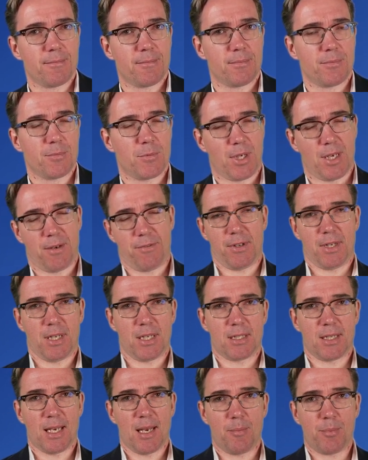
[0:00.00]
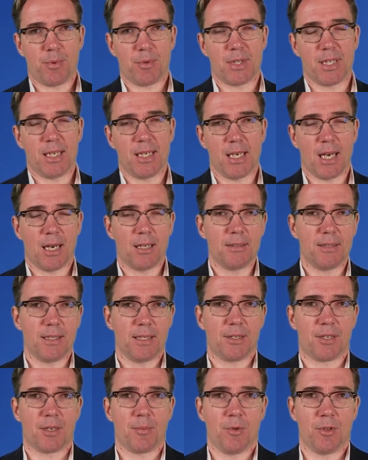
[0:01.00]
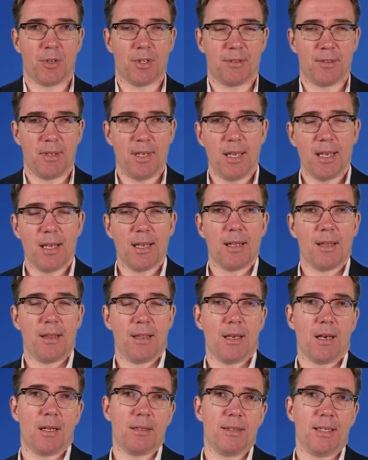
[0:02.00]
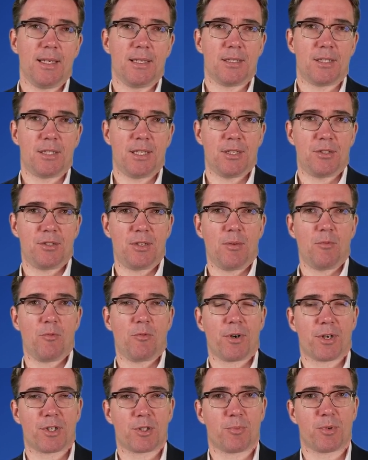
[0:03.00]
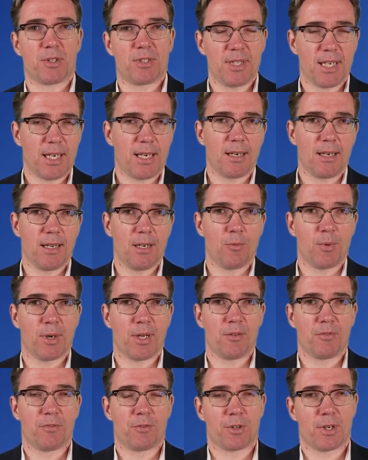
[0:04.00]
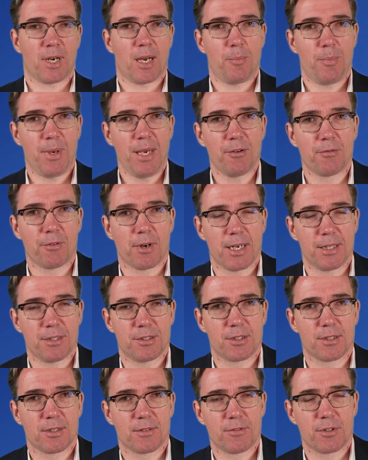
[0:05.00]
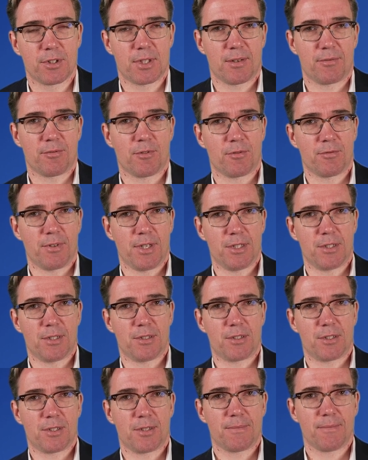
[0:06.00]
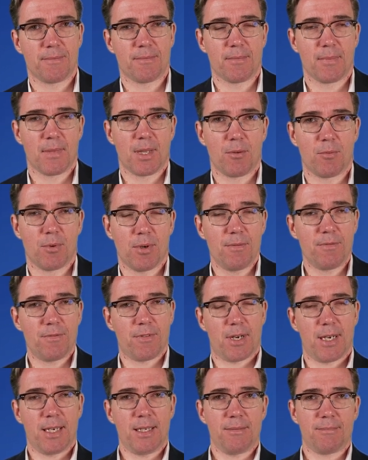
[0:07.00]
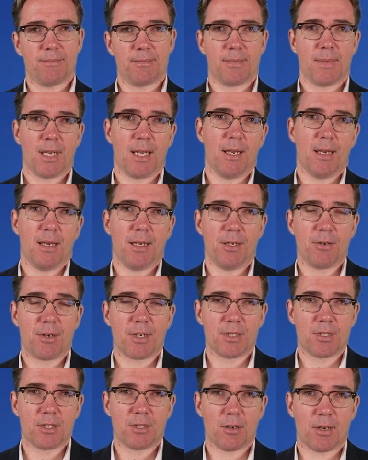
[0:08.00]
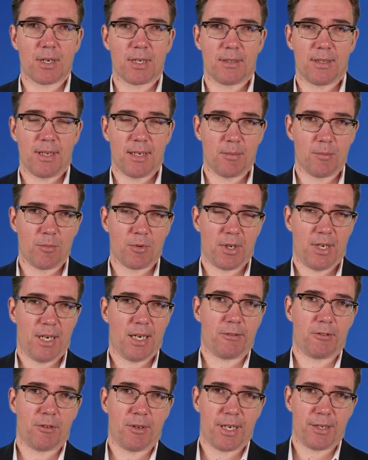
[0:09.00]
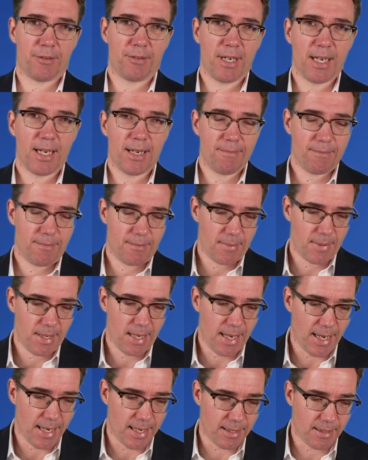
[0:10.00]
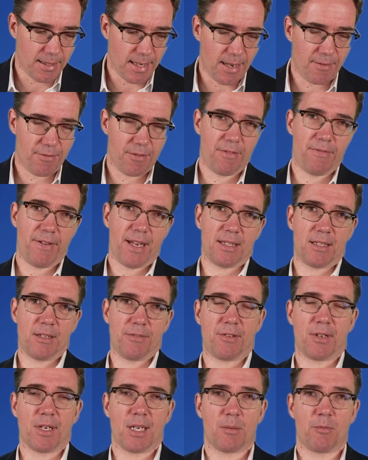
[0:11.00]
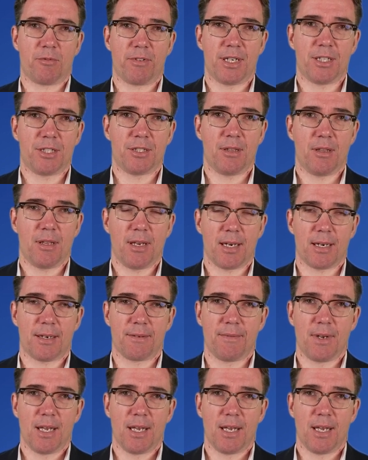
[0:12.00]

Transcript: To give you an example, in the Andean community, the Andean system works particularly well for IP rights for several reasons. Well, fine. You can start in a more narrow area and have effective collaboration there.